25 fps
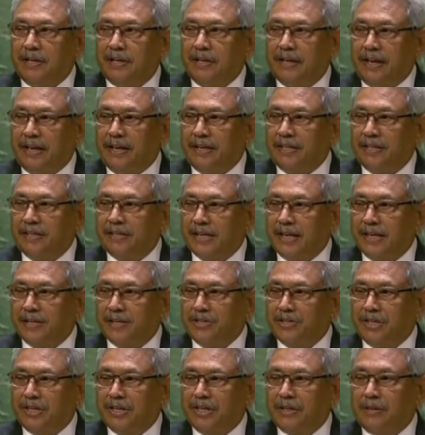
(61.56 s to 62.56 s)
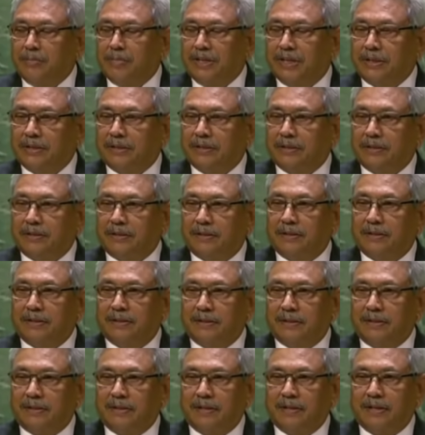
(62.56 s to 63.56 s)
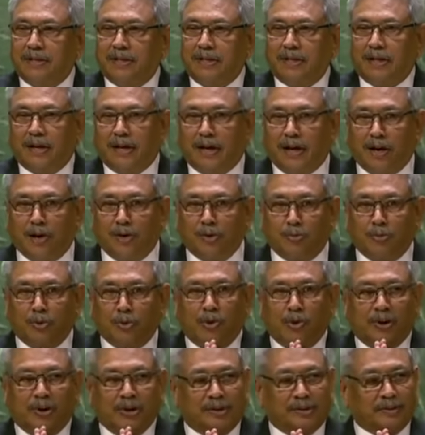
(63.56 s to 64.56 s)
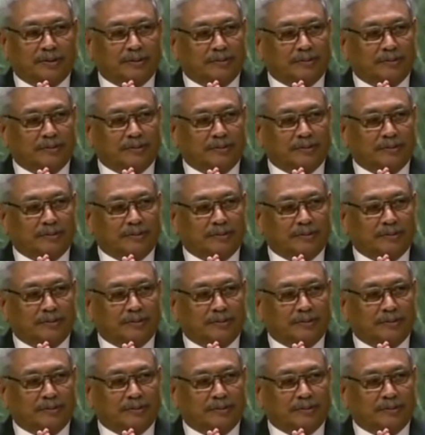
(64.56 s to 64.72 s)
ladies and gentlemen, Ayubowan.